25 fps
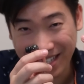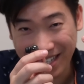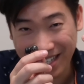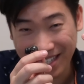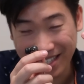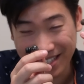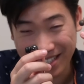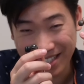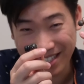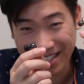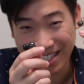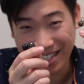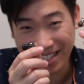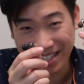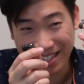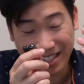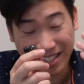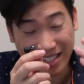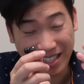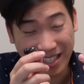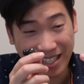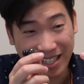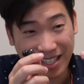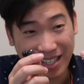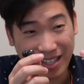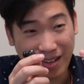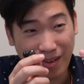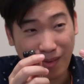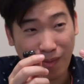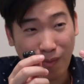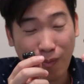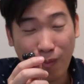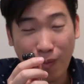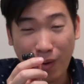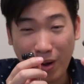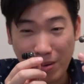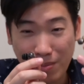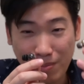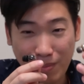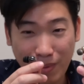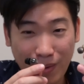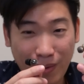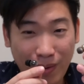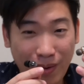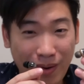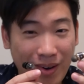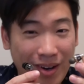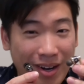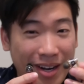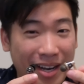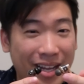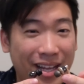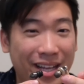as the One More.